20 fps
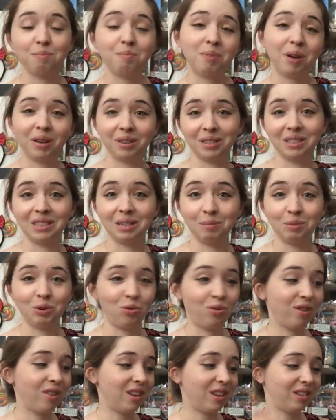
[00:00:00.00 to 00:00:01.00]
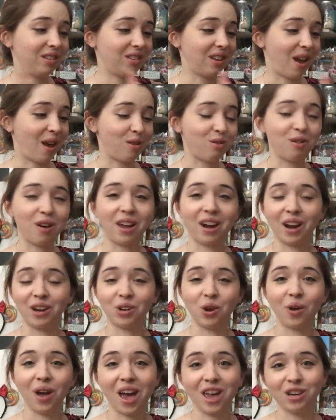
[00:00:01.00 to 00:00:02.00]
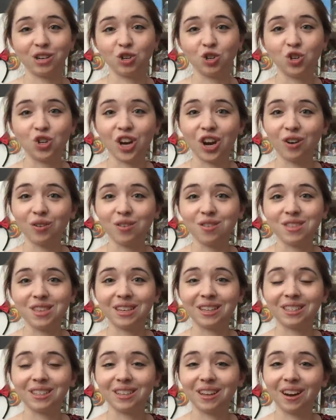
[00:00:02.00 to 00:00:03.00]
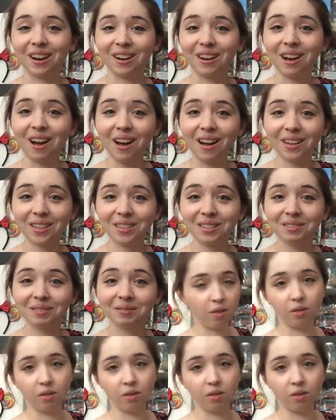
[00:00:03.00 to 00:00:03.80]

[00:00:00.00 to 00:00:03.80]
but since I'm doing this, I thought I'd go ahead and share the things that I got.